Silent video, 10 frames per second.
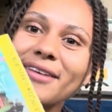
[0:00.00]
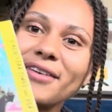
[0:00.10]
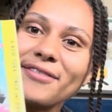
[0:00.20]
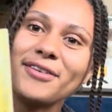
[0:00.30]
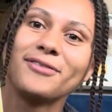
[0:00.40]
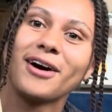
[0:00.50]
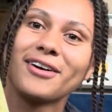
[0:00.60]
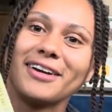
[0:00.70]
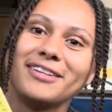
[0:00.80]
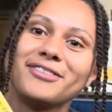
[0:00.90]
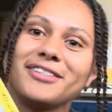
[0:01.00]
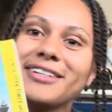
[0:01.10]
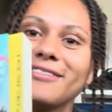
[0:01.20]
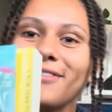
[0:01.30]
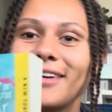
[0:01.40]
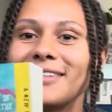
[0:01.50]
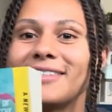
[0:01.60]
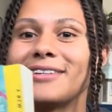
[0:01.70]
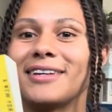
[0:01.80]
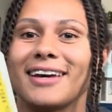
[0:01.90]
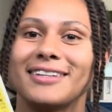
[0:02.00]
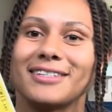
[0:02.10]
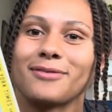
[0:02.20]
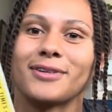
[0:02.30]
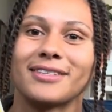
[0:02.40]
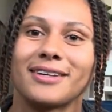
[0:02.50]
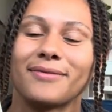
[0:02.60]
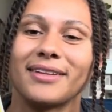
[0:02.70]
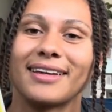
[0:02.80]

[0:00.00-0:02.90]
even if you aren't interested in fantasy and just want something